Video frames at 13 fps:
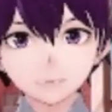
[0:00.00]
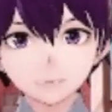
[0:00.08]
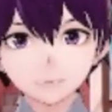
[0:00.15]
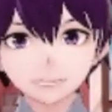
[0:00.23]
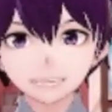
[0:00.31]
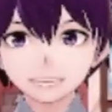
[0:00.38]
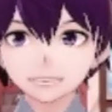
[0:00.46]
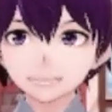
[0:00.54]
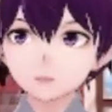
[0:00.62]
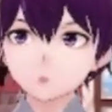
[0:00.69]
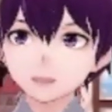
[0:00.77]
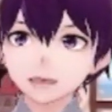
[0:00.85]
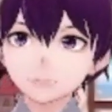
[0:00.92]
but I
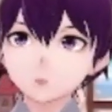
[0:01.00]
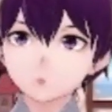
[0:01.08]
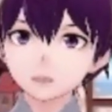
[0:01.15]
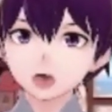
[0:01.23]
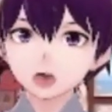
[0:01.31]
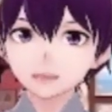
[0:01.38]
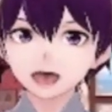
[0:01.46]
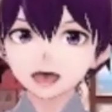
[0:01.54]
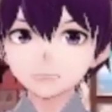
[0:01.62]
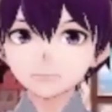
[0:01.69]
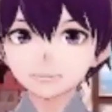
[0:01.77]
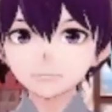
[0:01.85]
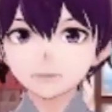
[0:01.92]
wanted to talk a
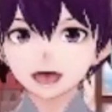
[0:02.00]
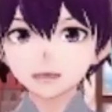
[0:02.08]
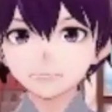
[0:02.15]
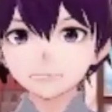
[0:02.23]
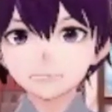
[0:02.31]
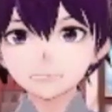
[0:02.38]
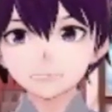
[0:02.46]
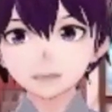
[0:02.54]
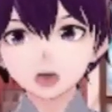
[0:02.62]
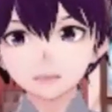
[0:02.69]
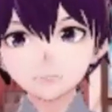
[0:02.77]
little about this because